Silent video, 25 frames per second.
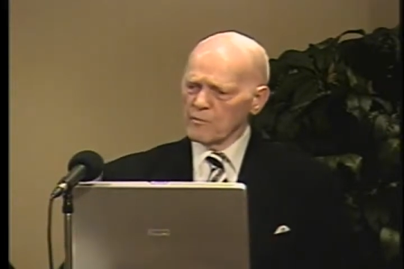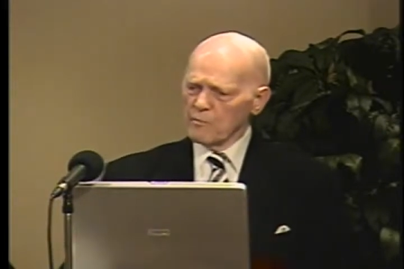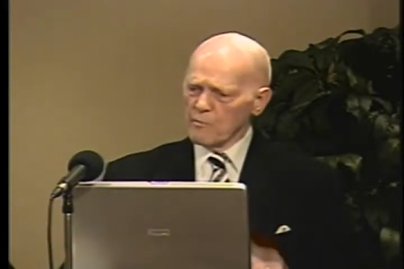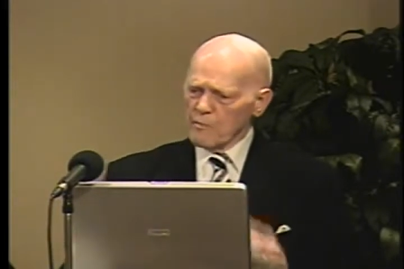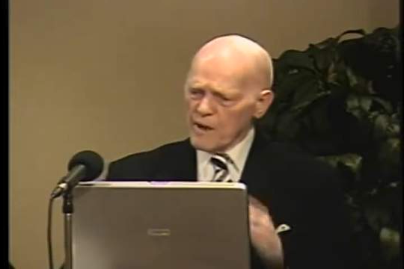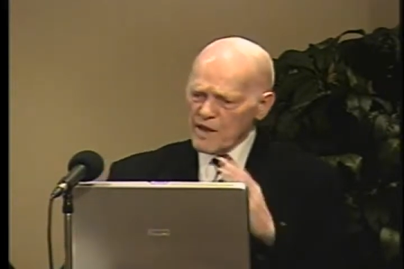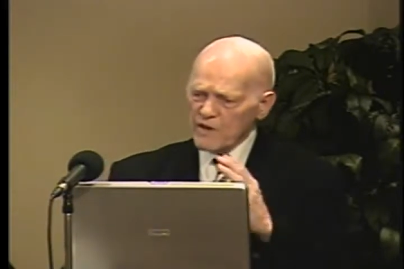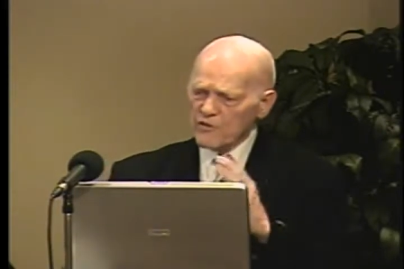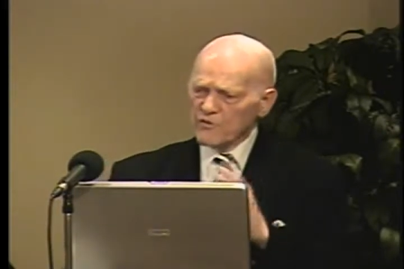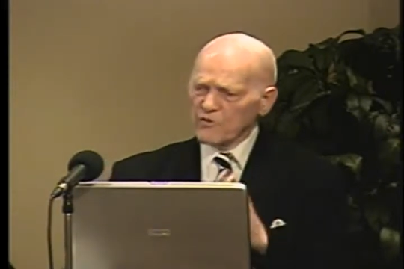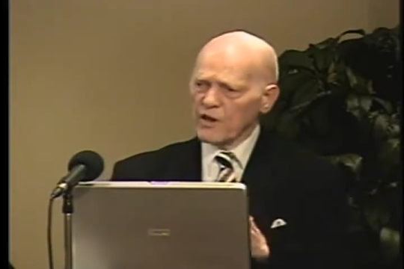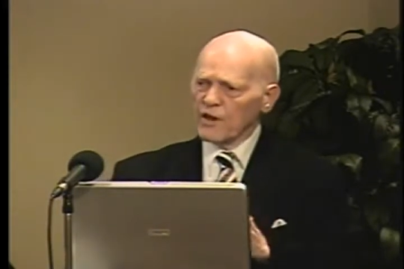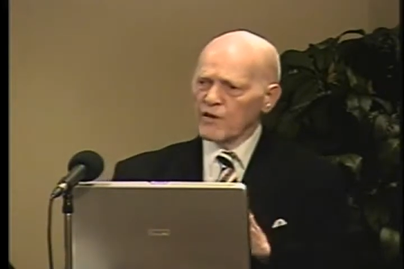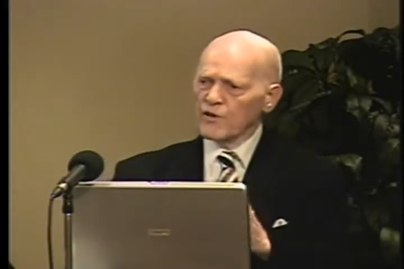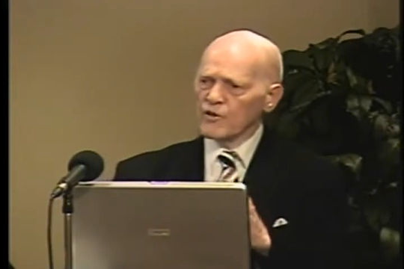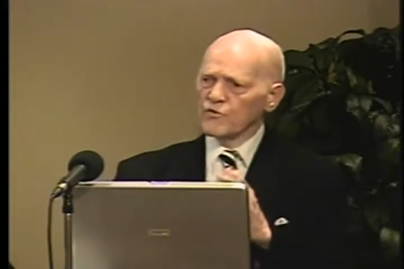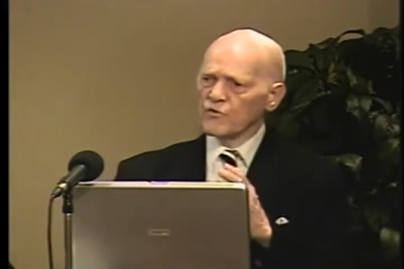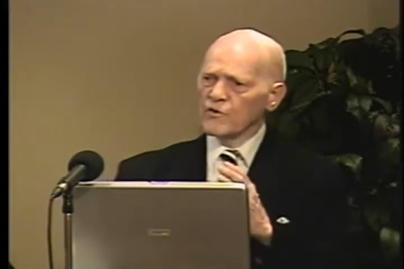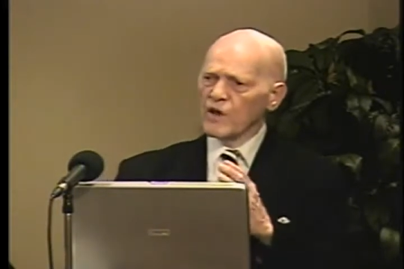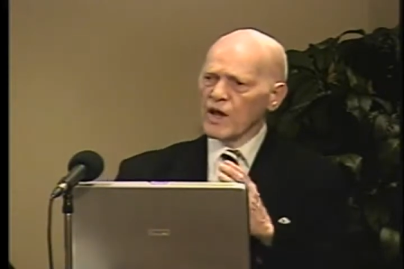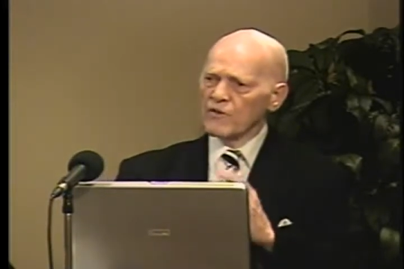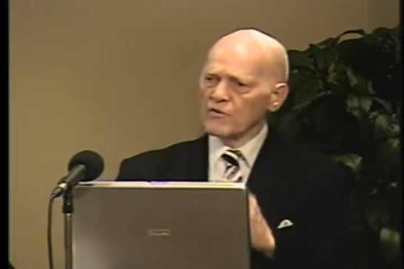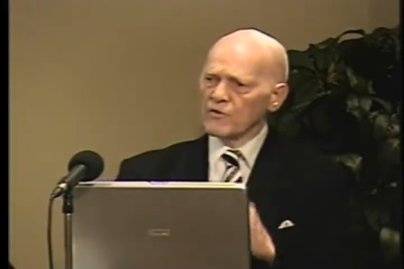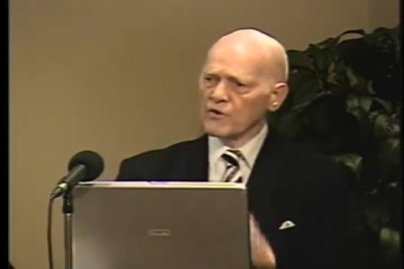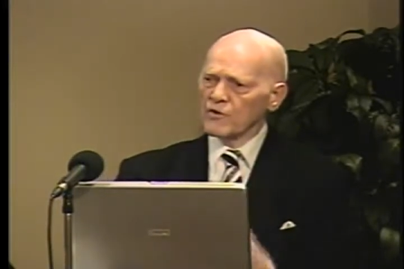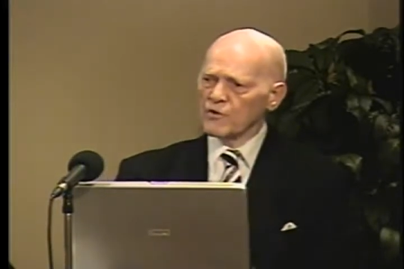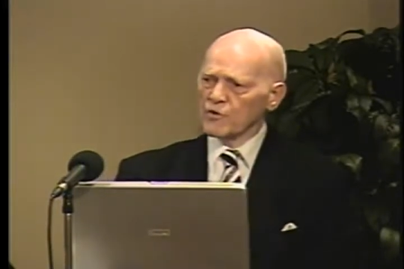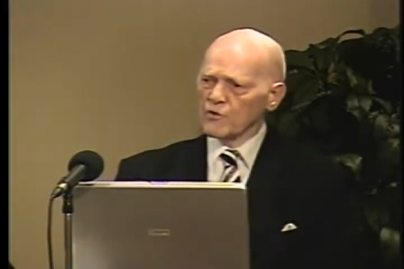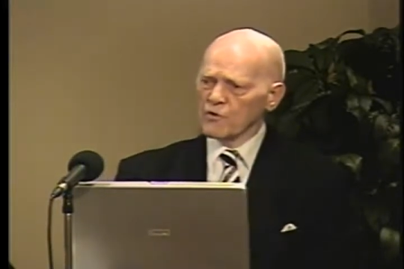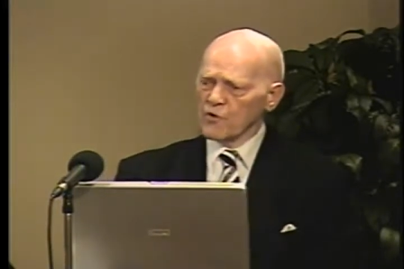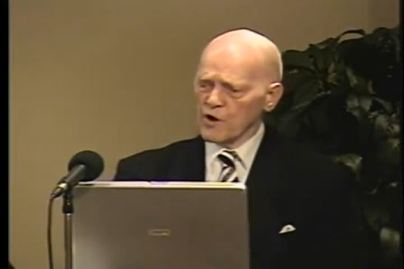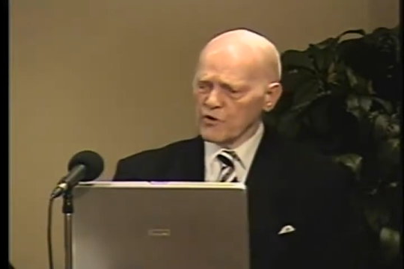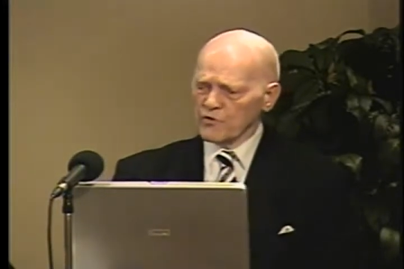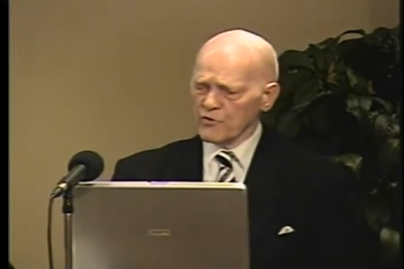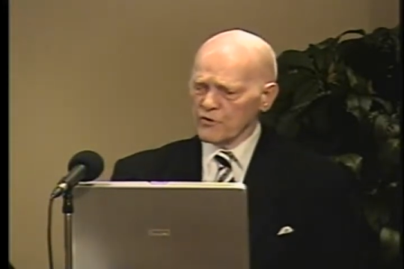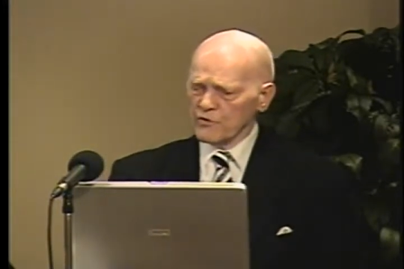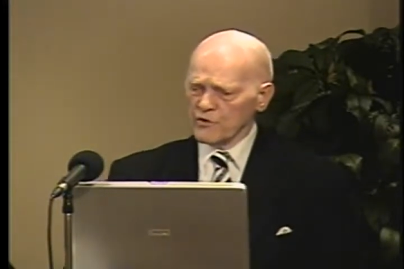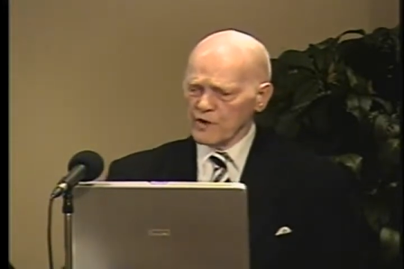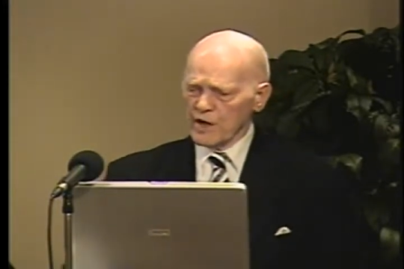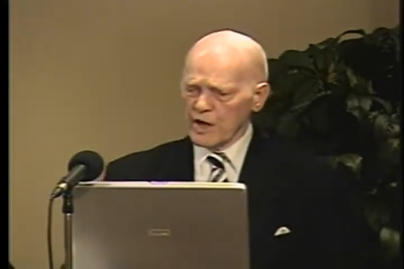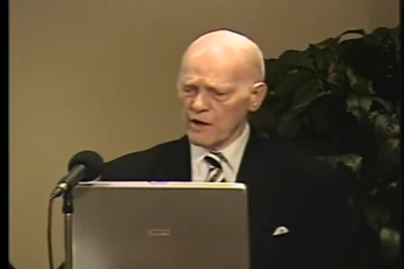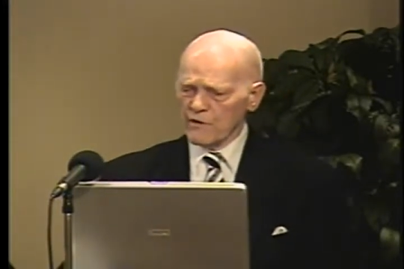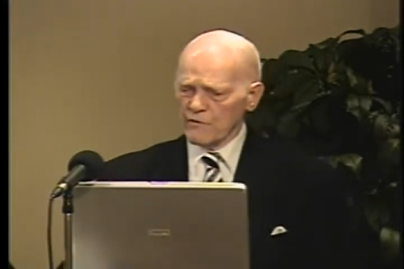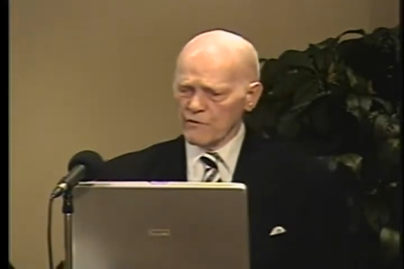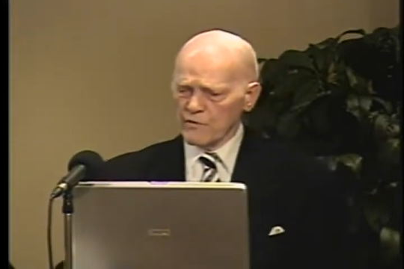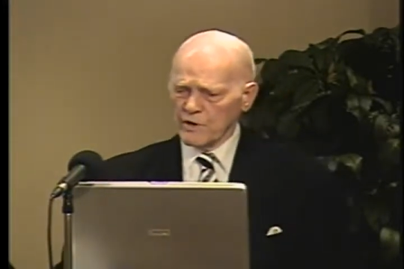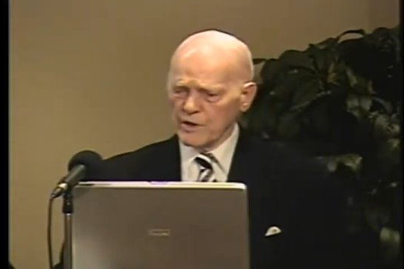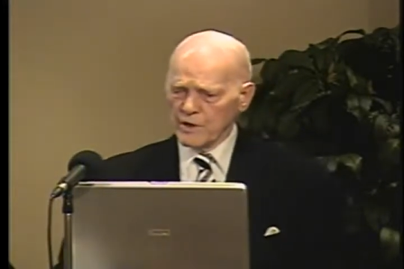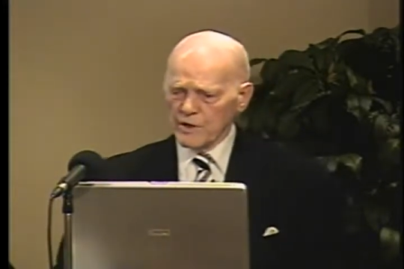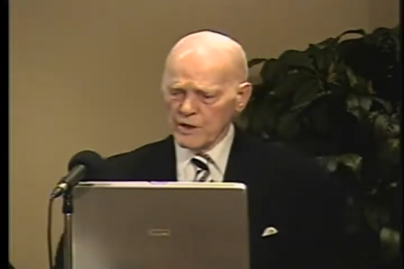based on his death at the cross of
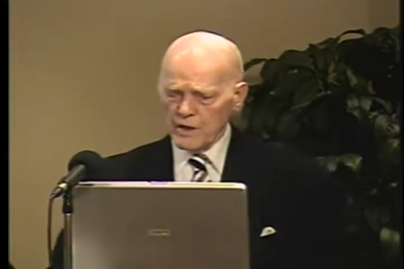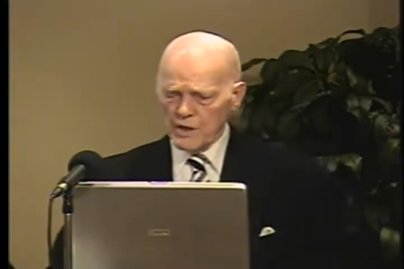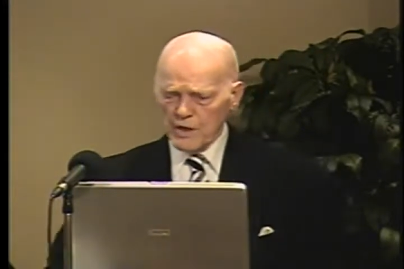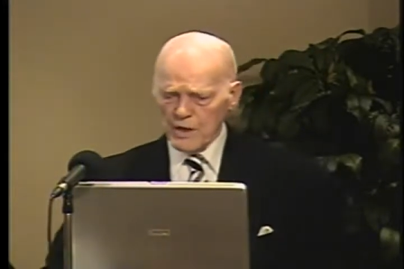Calvary.